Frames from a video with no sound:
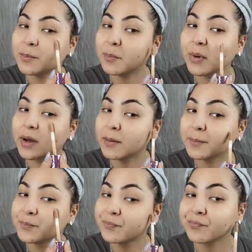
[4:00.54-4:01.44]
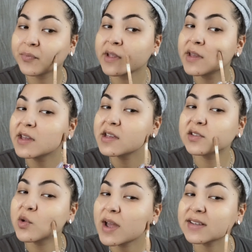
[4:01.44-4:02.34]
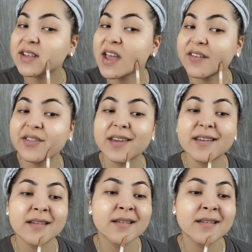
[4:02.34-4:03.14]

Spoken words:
but it's not as heavy,